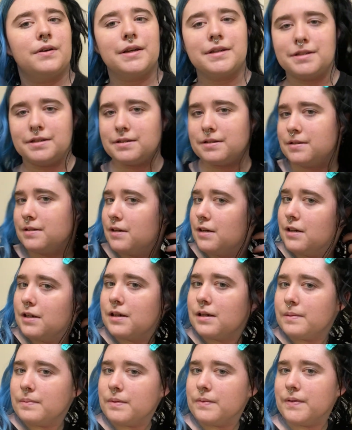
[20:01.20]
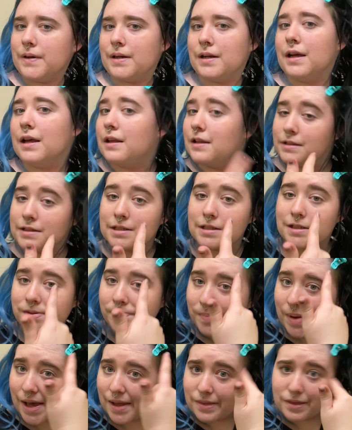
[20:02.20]
can move on. This is a
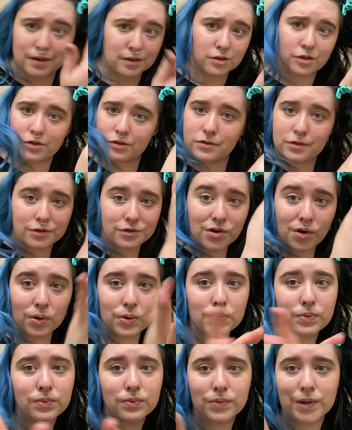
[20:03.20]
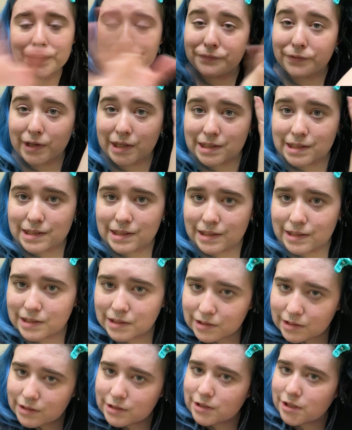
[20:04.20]
bad, don't reference this.
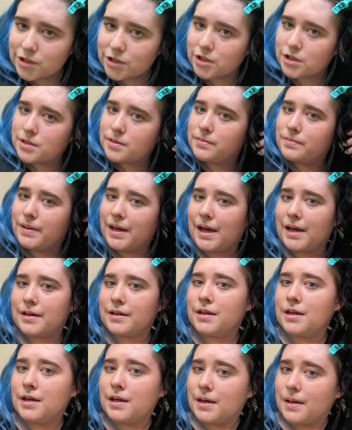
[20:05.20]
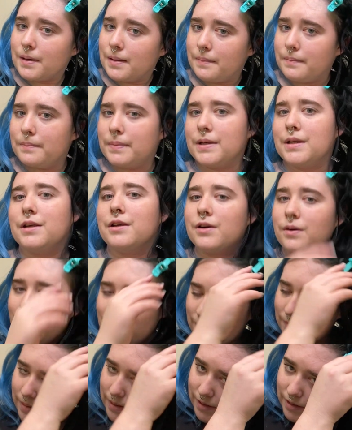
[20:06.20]
This is just bad, but you know what I
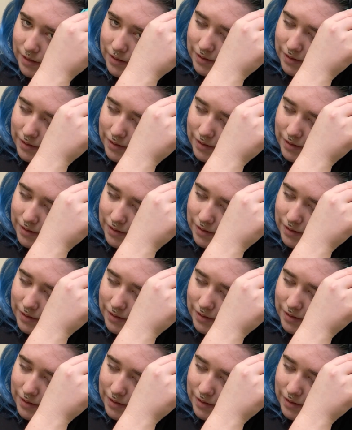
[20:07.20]
mean.